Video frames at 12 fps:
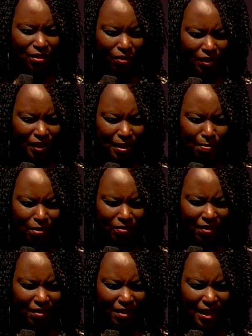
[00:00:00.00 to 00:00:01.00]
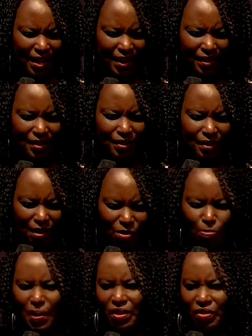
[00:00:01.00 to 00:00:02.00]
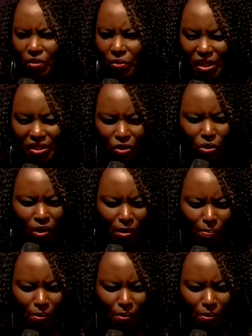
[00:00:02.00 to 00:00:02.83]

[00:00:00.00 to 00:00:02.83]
we'll jump over that. That was part of the reason all the books